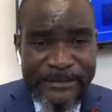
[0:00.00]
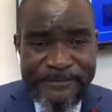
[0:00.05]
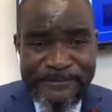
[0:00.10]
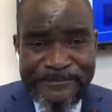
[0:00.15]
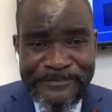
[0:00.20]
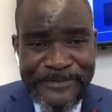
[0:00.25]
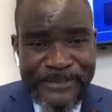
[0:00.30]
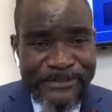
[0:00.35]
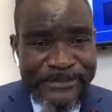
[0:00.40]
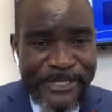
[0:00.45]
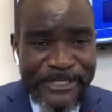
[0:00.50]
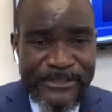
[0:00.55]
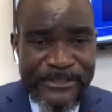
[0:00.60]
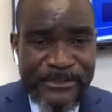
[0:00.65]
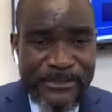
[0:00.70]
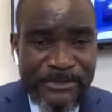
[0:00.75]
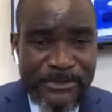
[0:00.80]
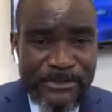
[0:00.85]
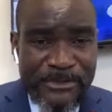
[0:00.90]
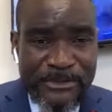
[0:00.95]
No, that's not
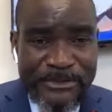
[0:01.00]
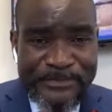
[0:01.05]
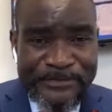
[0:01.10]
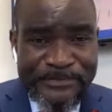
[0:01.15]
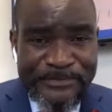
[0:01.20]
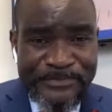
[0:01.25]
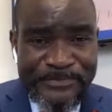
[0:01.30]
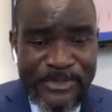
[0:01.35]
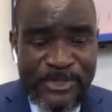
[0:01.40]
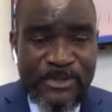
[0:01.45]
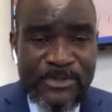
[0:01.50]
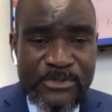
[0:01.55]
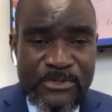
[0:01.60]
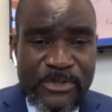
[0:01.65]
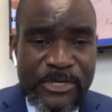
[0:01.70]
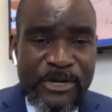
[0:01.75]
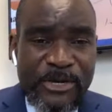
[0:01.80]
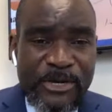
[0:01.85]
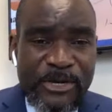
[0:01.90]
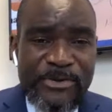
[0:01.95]
good, because we are
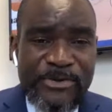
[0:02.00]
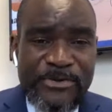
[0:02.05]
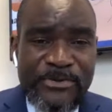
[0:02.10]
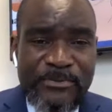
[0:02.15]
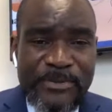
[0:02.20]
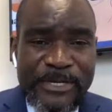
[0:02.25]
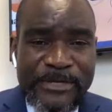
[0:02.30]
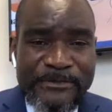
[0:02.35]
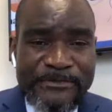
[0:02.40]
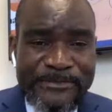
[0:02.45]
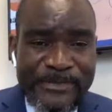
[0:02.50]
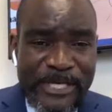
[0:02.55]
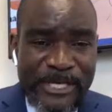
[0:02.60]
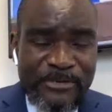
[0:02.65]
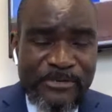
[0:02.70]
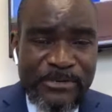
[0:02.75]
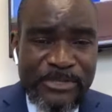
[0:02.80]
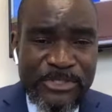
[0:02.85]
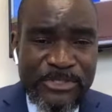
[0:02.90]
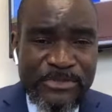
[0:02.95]
all human
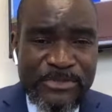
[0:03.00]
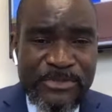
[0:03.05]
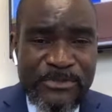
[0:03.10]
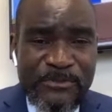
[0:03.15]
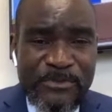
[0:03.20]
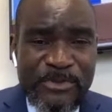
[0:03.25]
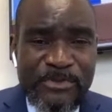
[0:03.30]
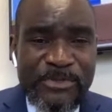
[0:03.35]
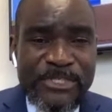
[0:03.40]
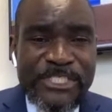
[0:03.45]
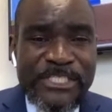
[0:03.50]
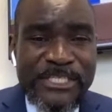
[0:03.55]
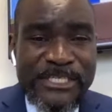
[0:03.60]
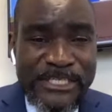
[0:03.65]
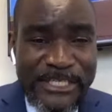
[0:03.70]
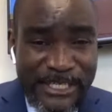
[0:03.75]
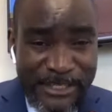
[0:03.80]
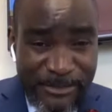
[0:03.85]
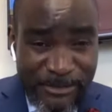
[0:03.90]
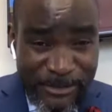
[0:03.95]
and we shouldn't be wishing
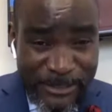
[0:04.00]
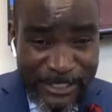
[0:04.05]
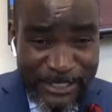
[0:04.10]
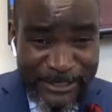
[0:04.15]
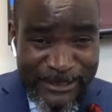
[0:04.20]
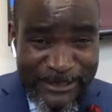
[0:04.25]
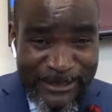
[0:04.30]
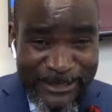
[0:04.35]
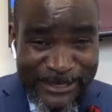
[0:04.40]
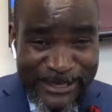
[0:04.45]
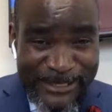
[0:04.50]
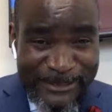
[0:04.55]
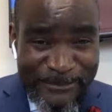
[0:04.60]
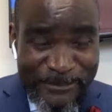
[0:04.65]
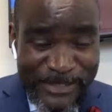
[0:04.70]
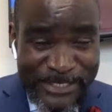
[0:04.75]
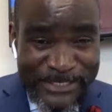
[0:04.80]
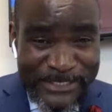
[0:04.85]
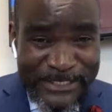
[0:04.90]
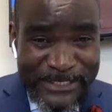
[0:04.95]
death on any
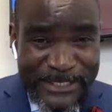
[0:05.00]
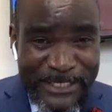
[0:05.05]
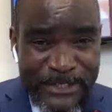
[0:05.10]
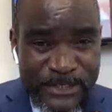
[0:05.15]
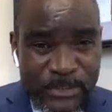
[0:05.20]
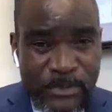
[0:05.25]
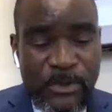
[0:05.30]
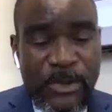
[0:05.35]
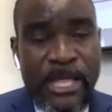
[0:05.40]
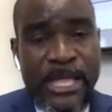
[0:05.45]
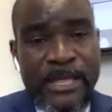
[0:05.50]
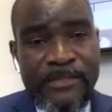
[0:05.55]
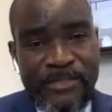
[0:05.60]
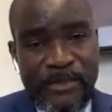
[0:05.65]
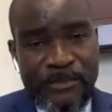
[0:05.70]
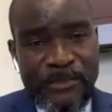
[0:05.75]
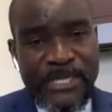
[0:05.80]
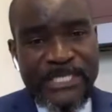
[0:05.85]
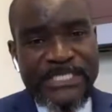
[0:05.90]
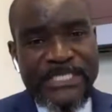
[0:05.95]
person. So the
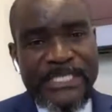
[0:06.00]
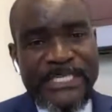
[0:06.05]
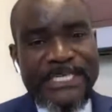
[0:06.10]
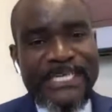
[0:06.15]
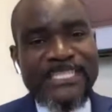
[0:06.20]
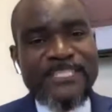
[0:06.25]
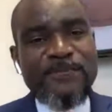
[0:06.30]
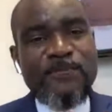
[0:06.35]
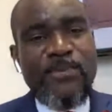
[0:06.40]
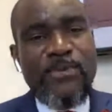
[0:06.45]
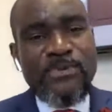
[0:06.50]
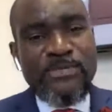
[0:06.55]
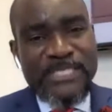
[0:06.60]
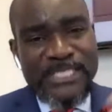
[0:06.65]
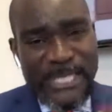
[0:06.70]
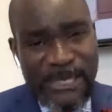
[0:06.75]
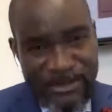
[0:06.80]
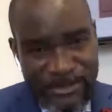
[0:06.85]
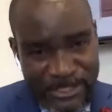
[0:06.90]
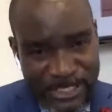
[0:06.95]
president has put
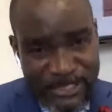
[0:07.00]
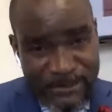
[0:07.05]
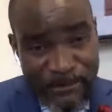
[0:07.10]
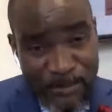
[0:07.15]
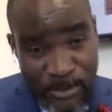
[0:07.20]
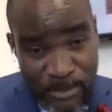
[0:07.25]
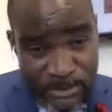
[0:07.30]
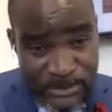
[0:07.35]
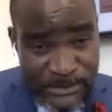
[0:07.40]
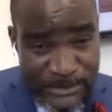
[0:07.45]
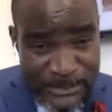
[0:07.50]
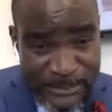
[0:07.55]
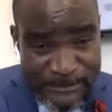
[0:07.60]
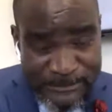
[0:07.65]
down that post.